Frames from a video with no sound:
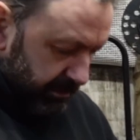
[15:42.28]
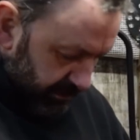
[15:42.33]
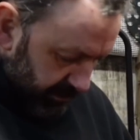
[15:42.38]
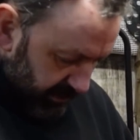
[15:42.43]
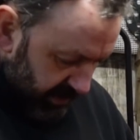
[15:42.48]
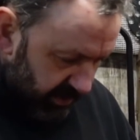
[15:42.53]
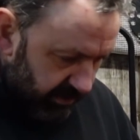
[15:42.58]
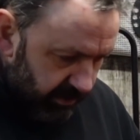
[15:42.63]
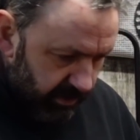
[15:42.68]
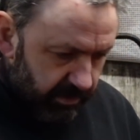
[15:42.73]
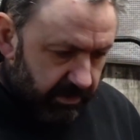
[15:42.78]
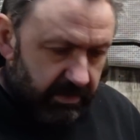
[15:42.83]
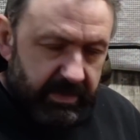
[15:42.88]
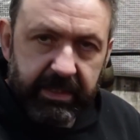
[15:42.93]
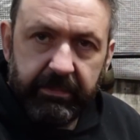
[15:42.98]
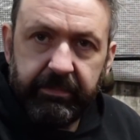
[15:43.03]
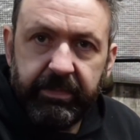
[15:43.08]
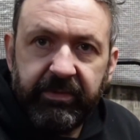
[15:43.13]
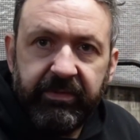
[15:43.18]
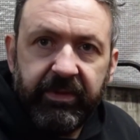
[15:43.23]
So we'll
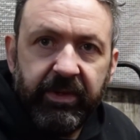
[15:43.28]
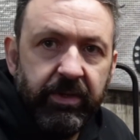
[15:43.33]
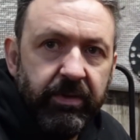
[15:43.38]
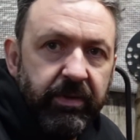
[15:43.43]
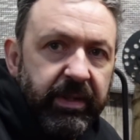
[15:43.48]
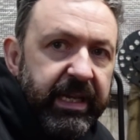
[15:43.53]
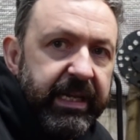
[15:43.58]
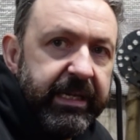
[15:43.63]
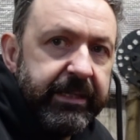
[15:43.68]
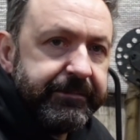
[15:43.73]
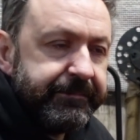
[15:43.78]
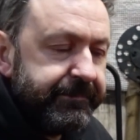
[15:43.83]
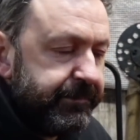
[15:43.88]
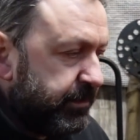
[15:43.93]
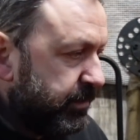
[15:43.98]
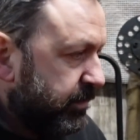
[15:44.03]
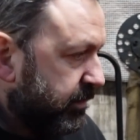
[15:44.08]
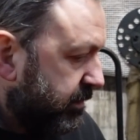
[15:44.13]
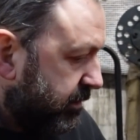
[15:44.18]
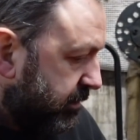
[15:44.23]
simplify all that.
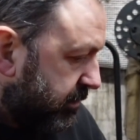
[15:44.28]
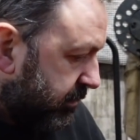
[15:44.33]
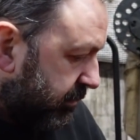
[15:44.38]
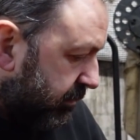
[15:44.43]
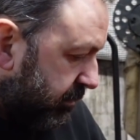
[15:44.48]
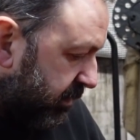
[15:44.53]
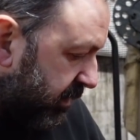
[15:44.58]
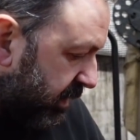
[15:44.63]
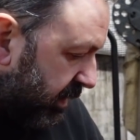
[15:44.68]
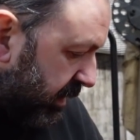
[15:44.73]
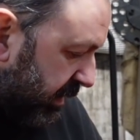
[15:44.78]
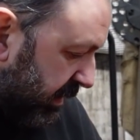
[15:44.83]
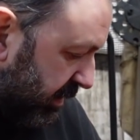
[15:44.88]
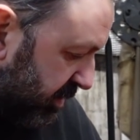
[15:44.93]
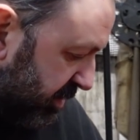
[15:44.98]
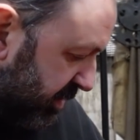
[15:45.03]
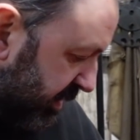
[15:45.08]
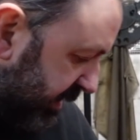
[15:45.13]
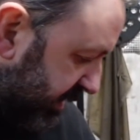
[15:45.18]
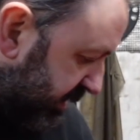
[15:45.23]

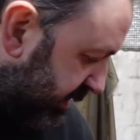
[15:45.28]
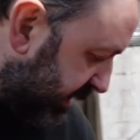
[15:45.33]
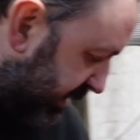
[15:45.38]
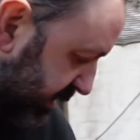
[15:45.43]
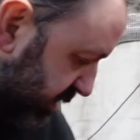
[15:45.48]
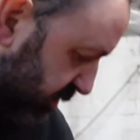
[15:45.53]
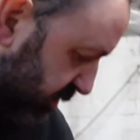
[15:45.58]
Because these